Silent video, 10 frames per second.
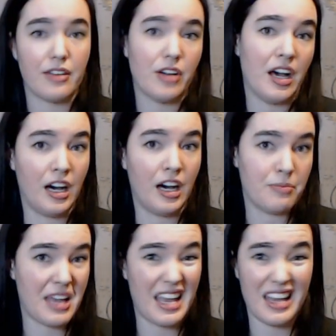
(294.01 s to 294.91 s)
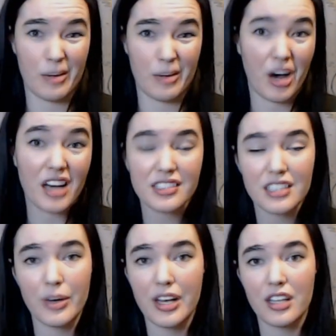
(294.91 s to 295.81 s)

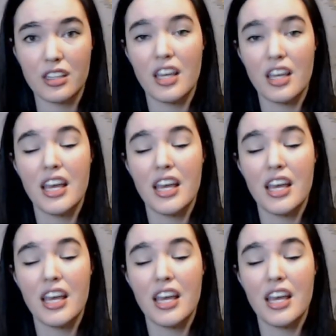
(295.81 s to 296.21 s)
animosity with.